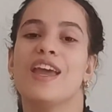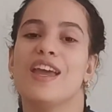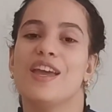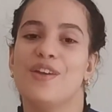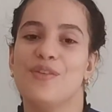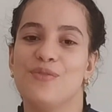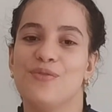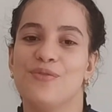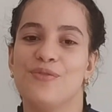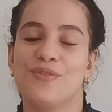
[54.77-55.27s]

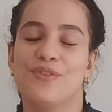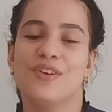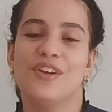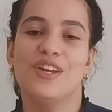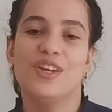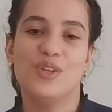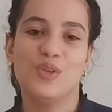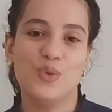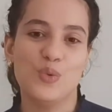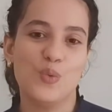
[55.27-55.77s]
if
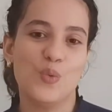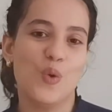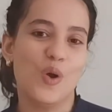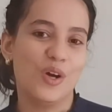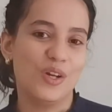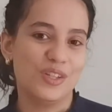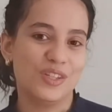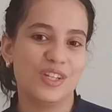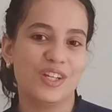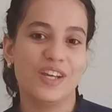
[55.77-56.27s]

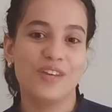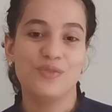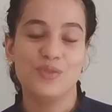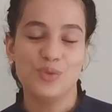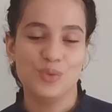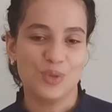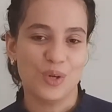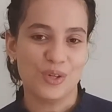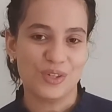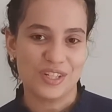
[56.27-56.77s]

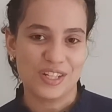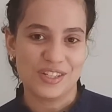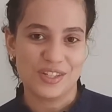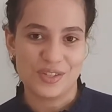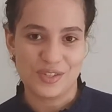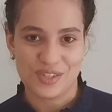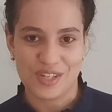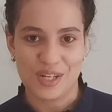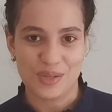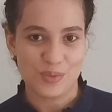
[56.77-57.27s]
you don't
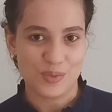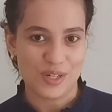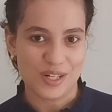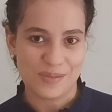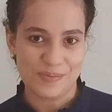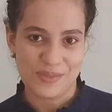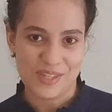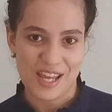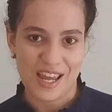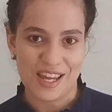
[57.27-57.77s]
understand what
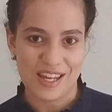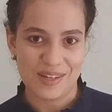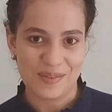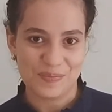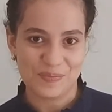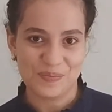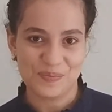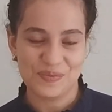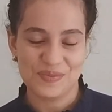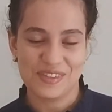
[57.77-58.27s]
I'm saying.
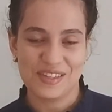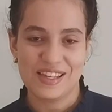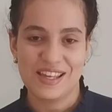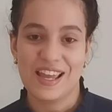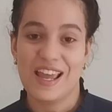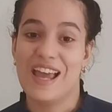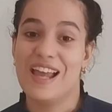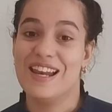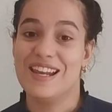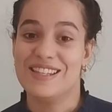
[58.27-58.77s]

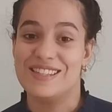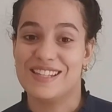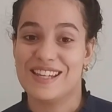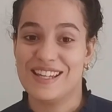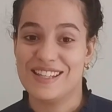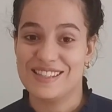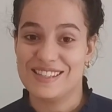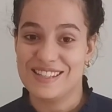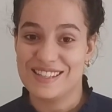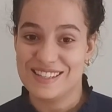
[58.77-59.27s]
And let's
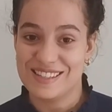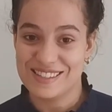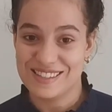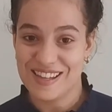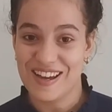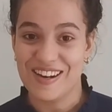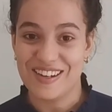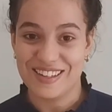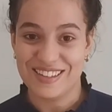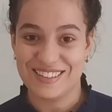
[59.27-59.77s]
get
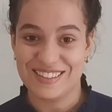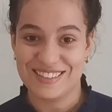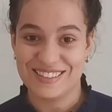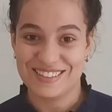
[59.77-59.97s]
started.